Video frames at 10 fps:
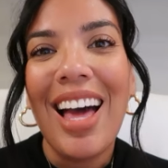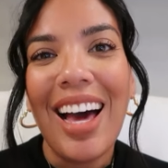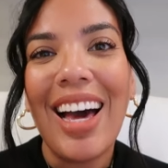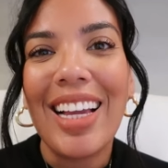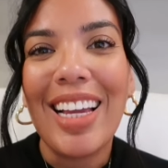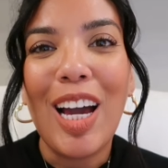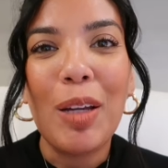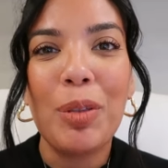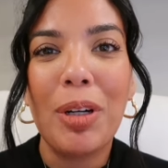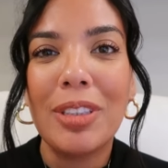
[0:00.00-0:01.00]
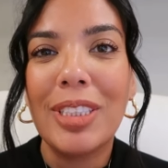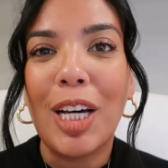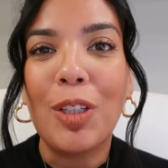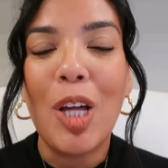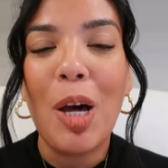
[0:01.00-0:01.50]
Hi, I'm
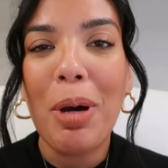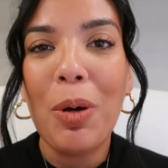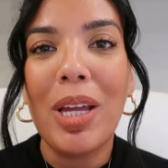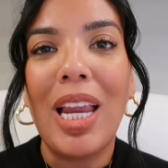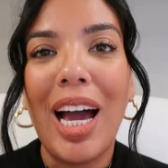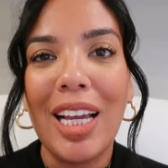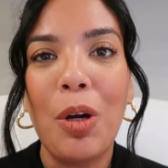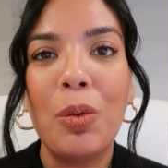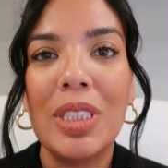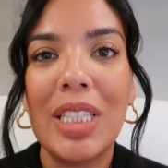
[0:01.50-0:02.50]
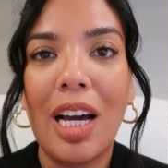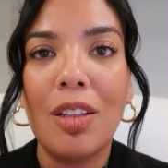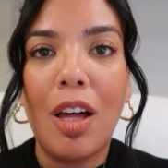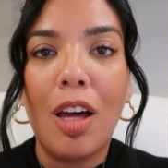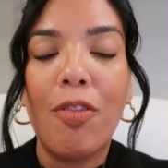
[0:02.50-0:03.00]
Darcel Lobo and I own
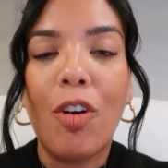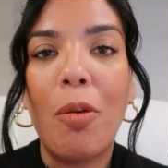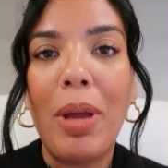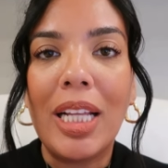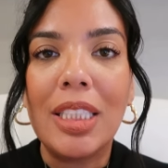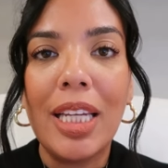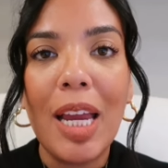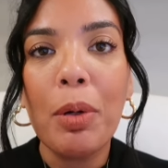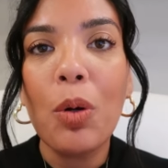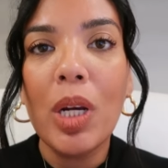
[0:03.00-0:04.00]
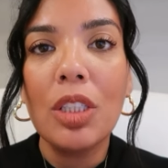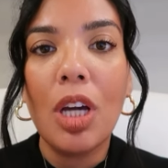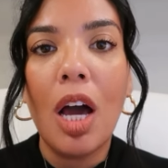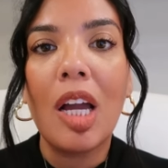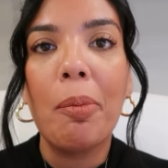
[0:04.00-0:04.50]
DAL Law Firm and today we're going
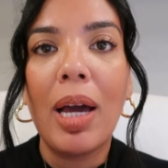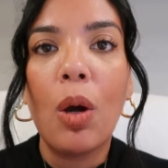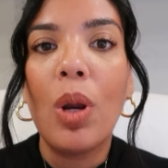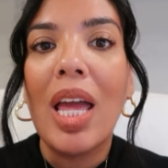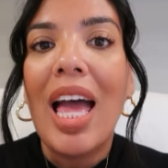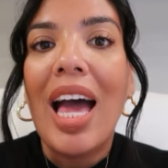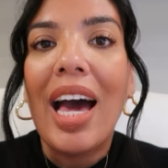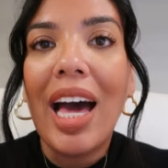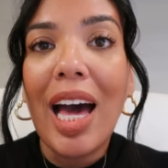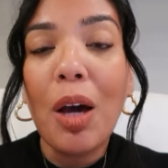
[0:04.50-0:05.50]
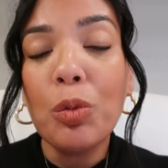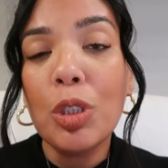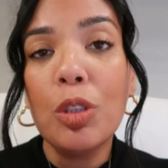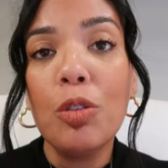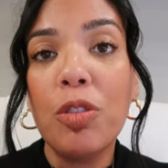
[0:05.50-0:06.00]
to talk about how
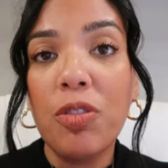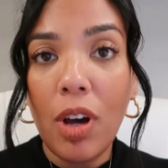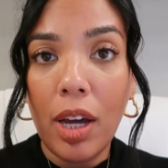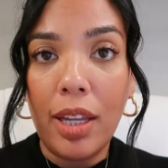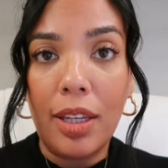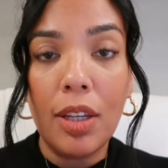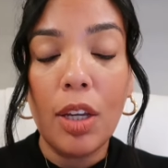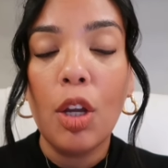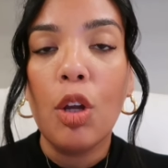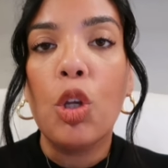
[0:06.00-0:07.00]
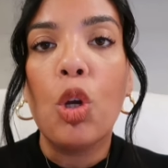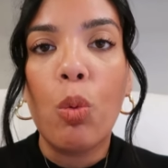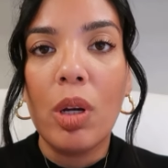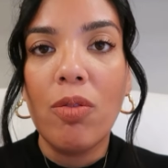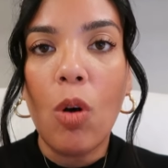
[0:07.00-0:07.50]
to fund
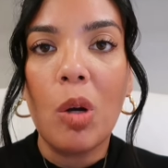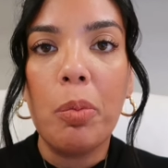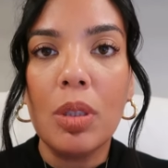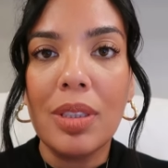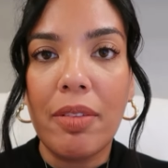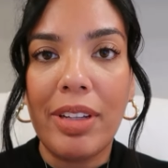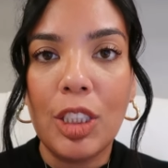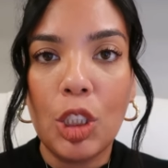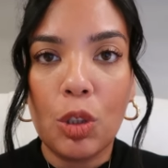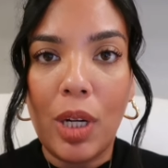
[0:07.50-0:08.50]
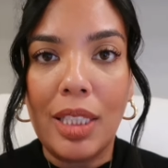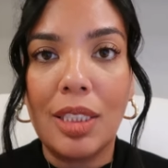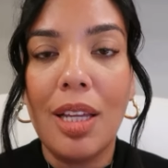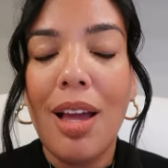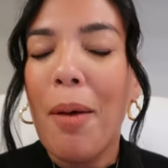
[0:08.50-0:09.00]
your revocable living
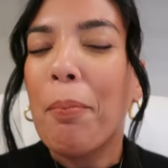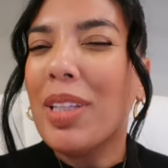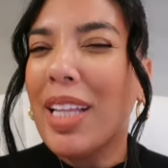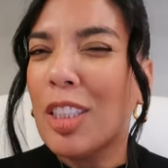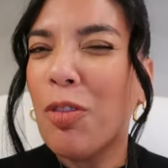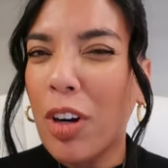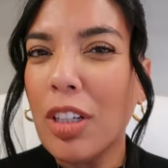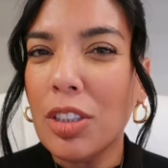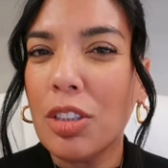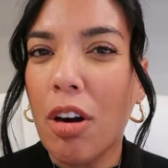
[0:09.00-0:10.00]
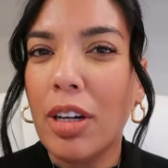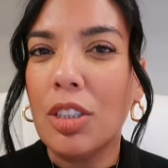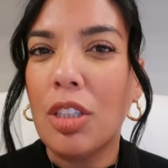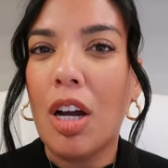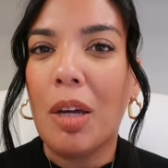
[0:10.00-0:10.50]
trust. But let's first start
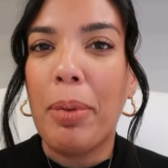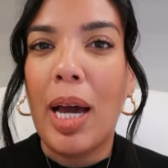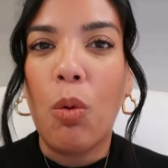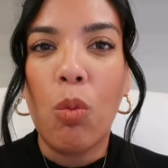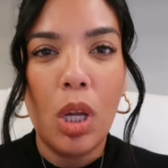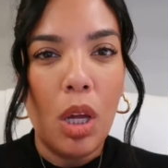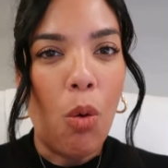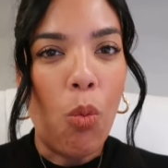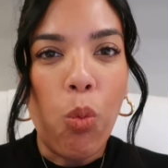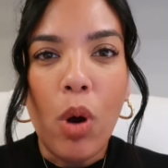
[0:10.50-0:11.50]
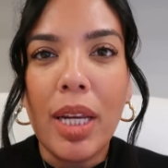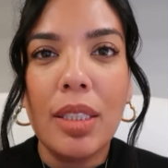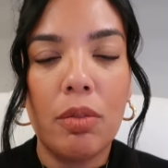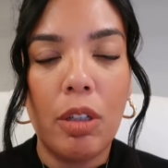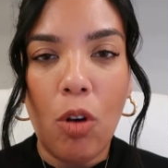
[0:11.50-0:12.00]
and talk about what
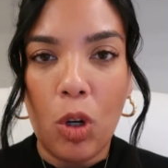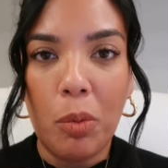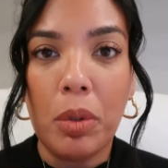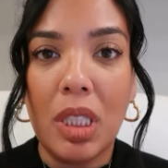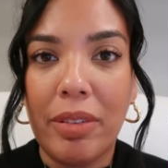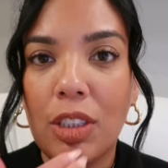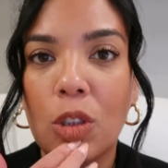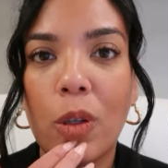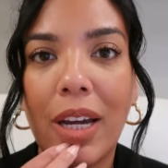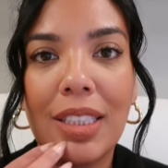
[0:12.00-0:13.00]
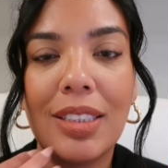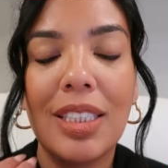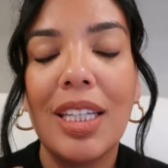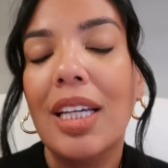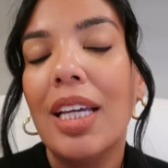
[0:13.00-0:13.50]
is a revocable living trust.